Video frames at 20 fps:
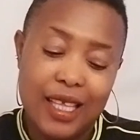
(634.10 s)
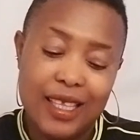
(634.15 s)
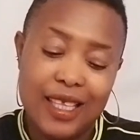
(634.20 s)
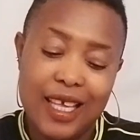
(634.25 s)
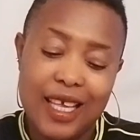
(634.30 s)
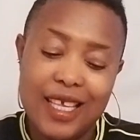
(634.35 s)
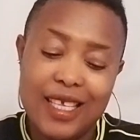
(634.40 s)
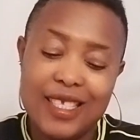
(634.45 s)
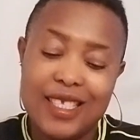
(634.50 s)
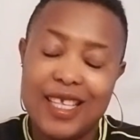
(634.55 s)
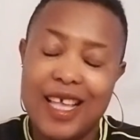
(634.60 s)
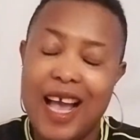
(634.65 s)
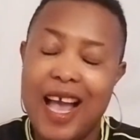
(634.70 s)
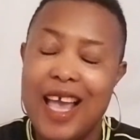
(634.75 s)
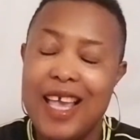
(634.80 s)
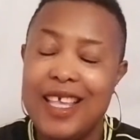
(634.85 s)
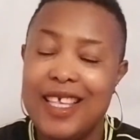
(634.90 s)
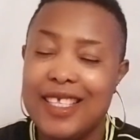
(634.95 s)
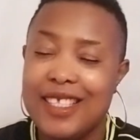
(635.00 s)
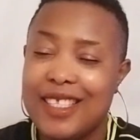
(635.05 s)
This
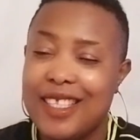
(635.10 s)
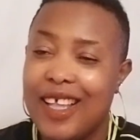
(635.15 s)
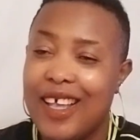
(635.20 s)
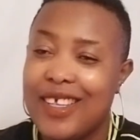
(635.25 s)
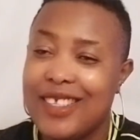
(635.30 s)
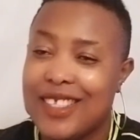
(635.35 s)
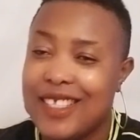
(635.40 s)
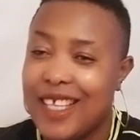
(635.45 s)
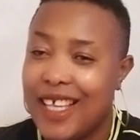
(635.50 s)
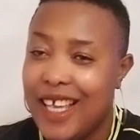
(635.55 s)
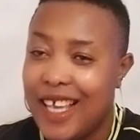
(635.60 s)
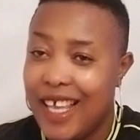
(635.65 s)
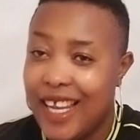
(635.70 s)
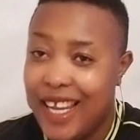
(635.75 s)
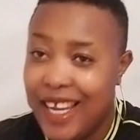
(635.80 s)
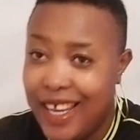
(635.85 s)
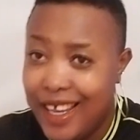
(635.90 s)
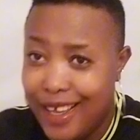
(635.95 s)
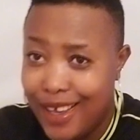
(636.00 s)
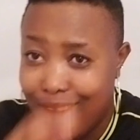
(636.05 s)
guy is not
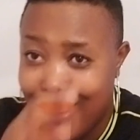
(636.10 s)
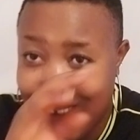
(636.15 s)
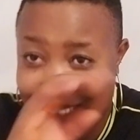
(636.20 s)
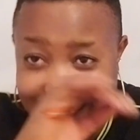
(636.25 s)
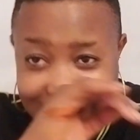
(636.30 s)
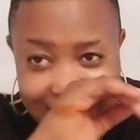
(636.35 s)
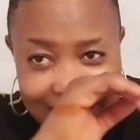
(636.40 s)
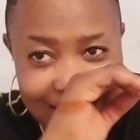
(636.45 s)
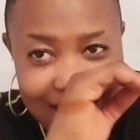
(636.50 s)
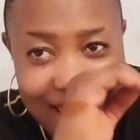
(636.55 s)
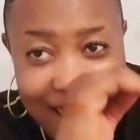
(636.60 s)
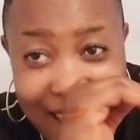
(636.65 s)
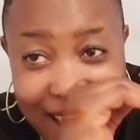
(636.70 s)
serious.